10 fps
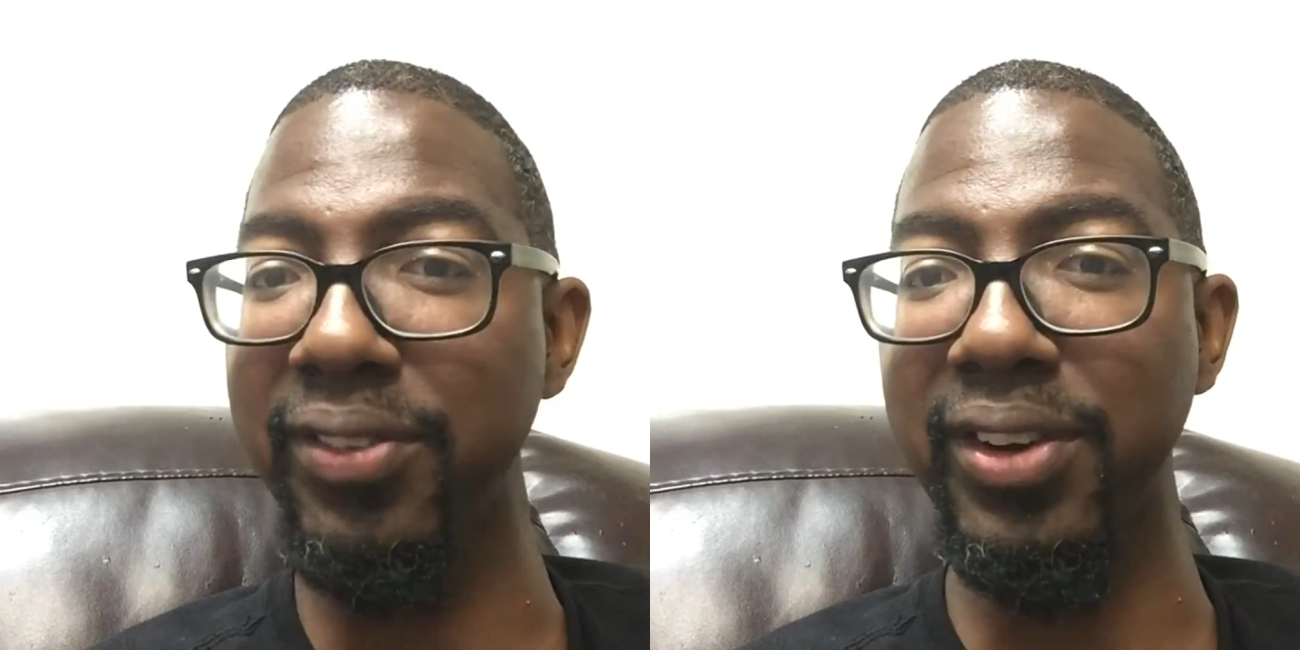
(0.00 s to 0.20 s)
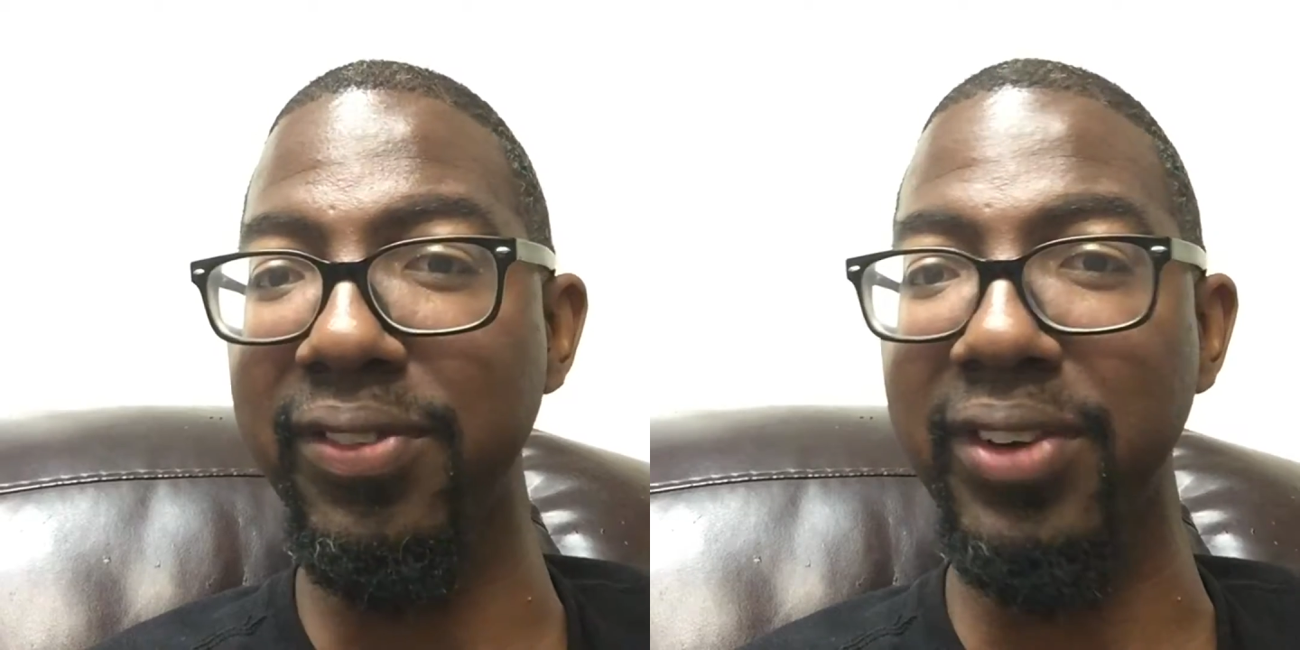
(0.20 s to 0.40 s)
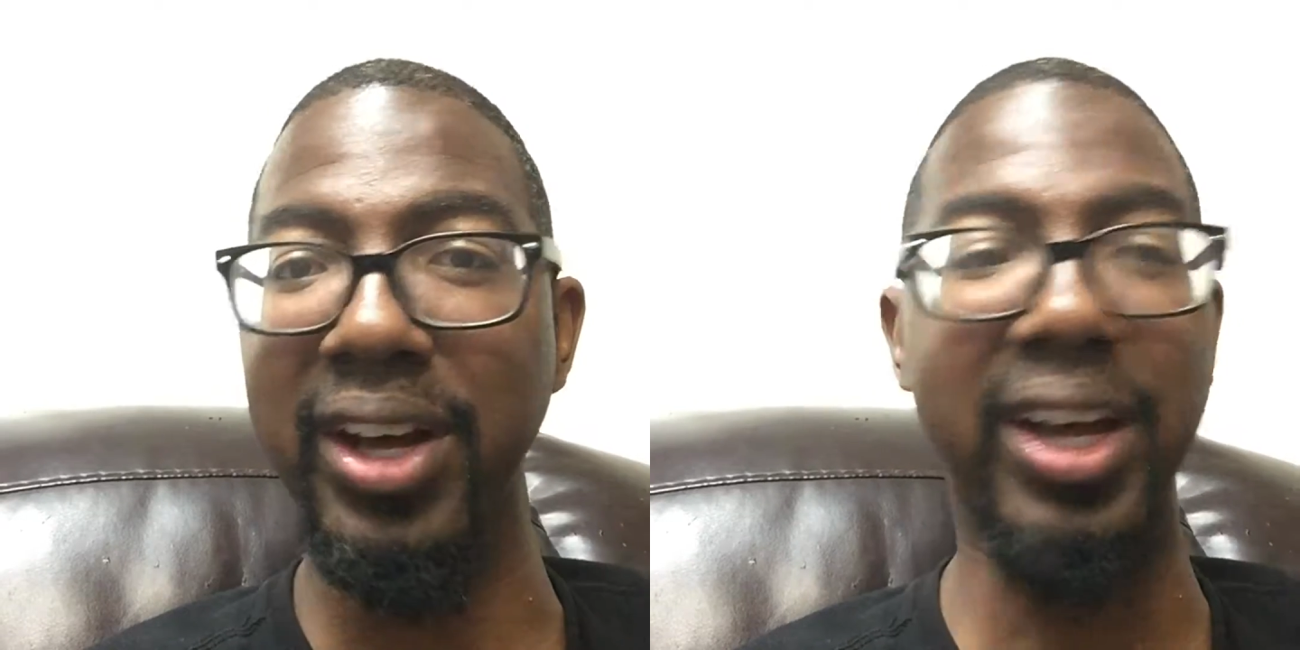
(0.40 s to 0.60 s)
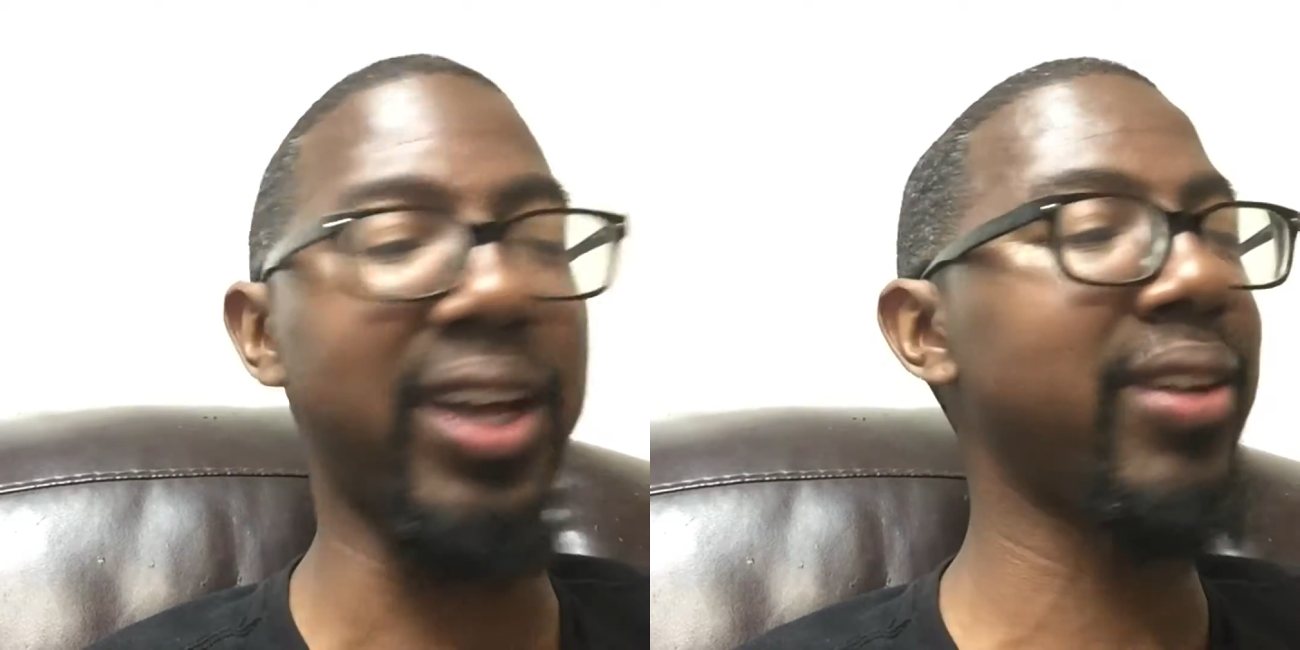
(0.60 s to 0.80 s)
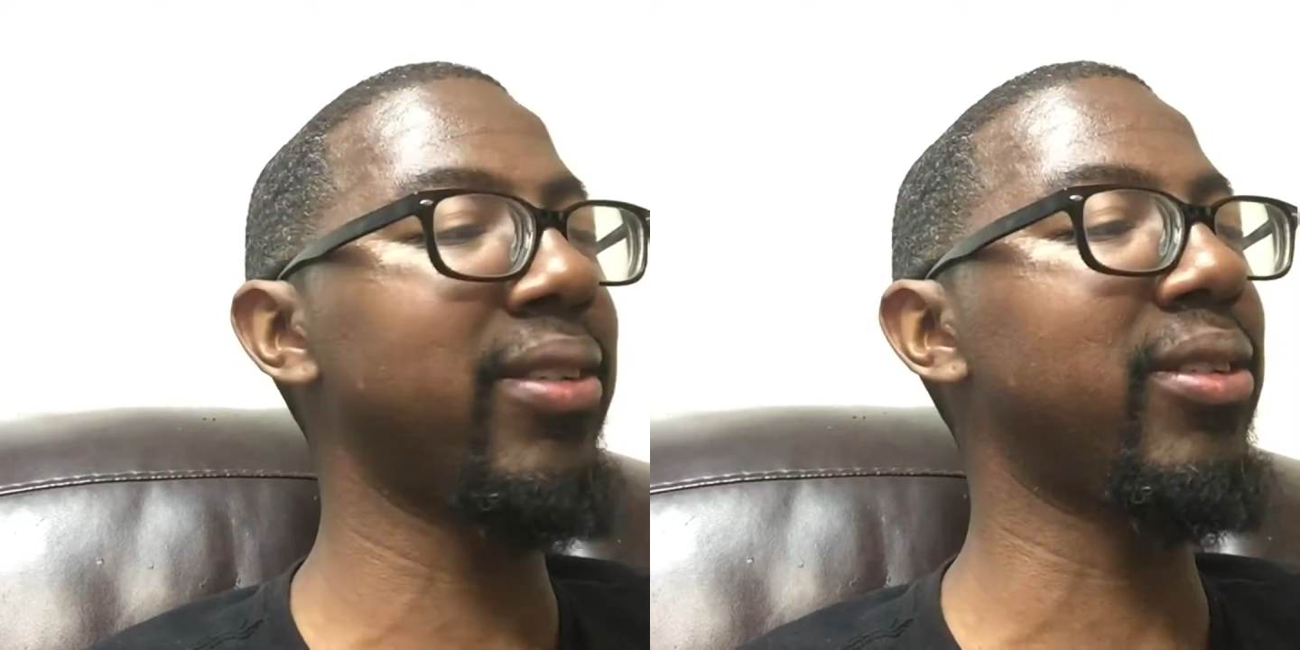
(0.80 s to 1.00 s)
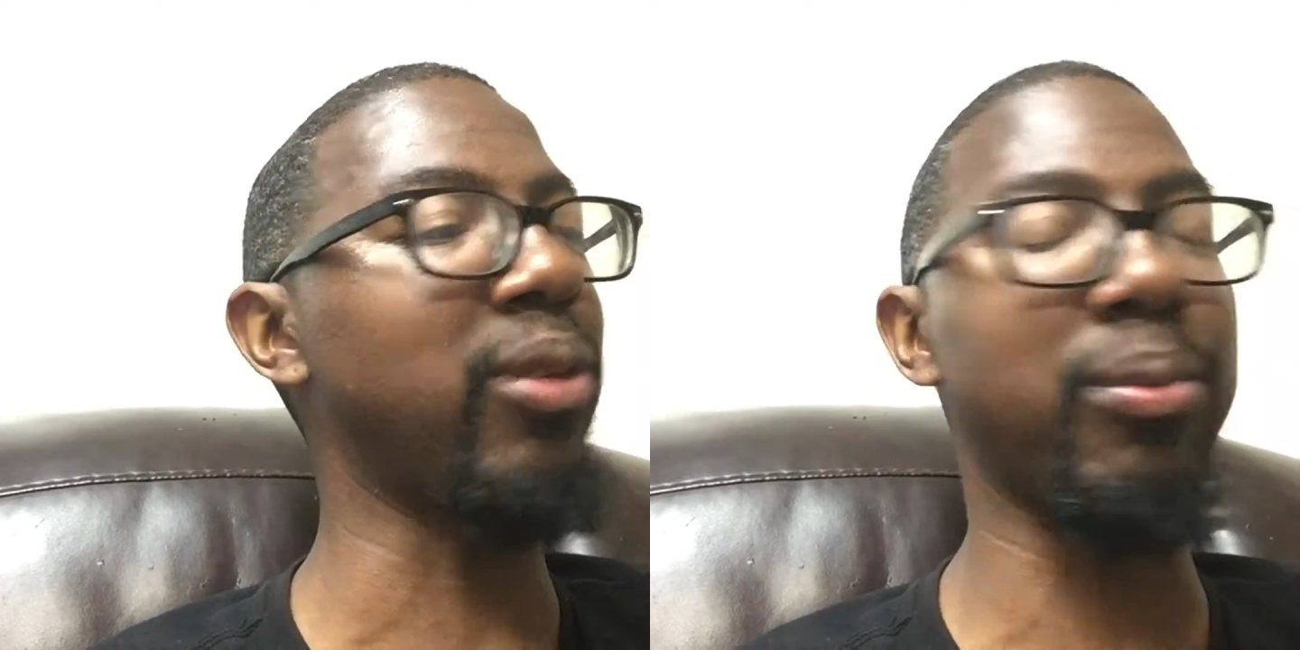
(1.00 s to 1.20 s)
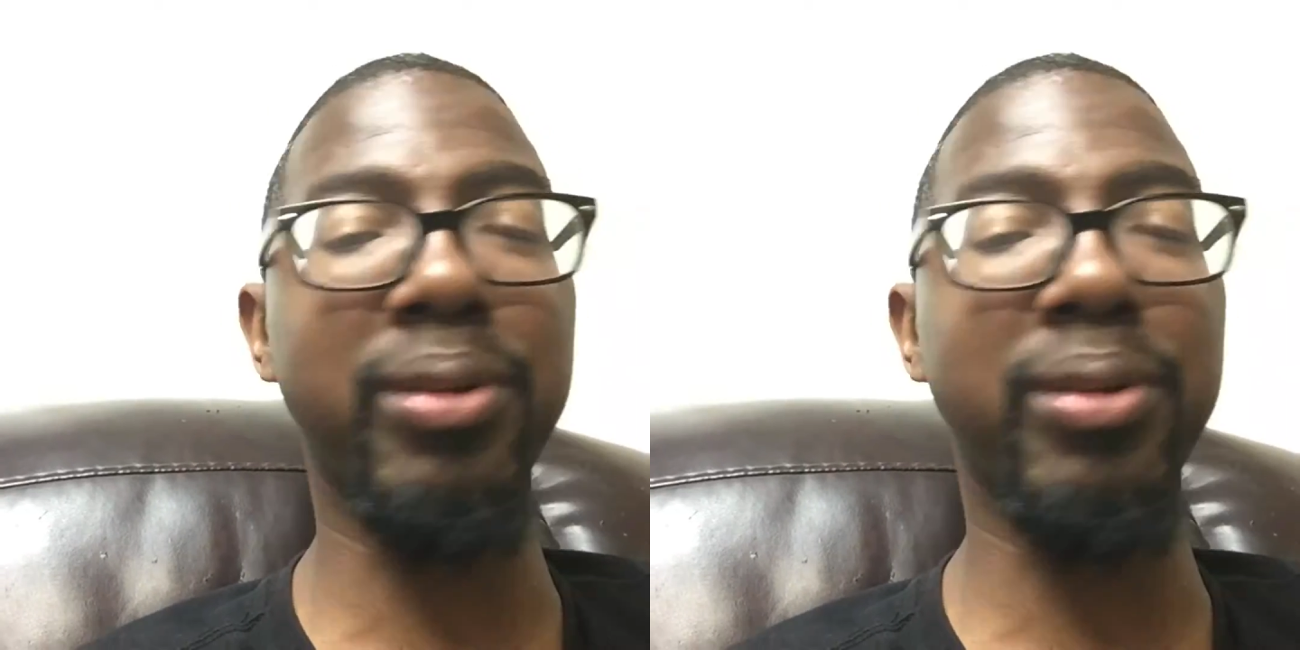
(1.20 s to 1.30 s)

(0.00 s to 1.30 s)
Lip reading: even if I don't